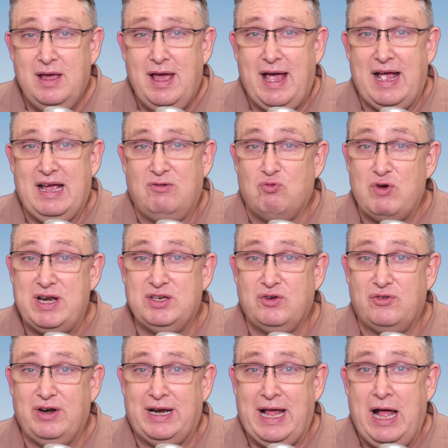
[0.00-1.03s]
and
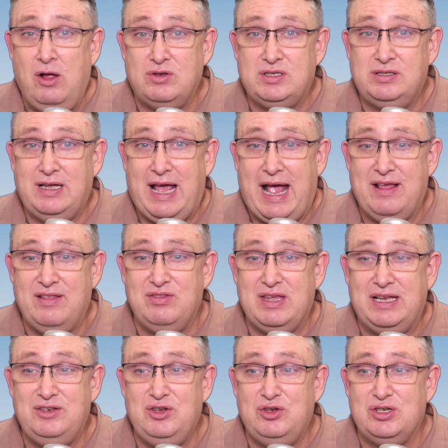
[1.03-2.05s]
render it out, and
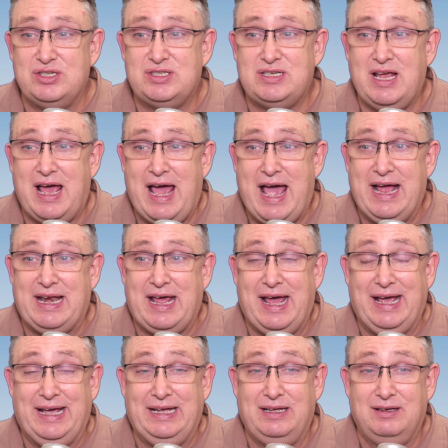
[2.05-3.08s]
then you just add
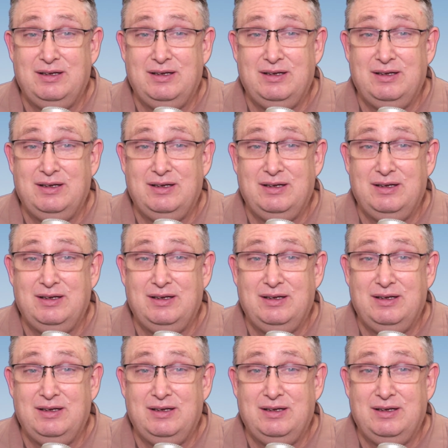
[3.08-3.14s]
a